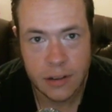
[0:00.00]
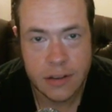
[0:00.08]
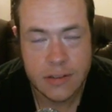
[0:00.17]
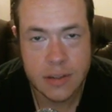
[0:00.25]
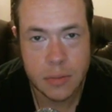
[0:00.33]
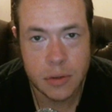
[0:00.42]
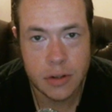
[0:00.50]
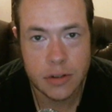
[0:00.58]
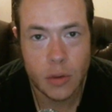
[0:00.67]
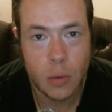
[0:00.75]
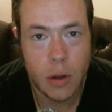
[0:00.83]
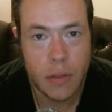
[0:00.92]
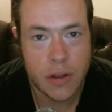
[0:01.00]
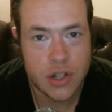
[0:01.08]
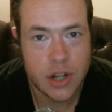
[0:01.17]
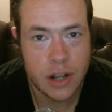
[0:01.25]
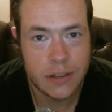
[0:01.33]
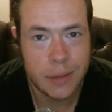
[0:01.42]
similar to the one that
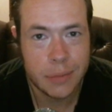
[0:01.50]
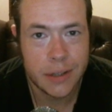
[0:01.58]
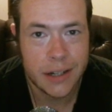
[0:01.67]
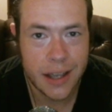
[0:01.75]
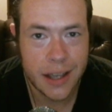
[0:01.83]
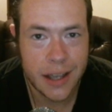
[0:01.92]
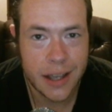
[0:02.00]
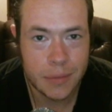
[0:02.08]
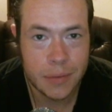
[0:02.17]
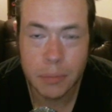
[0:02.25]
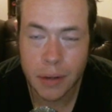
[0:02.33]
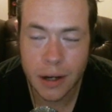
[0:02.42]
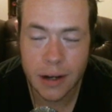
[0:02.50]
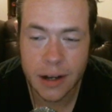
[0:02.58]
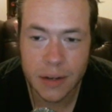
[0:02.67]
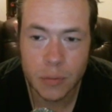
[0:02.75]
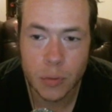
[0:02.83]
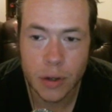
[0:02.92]
shall not be named,
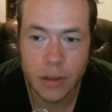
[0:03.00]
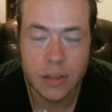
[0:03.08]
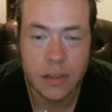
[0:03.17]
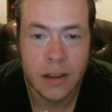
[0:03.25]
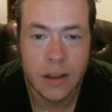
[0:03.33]
but with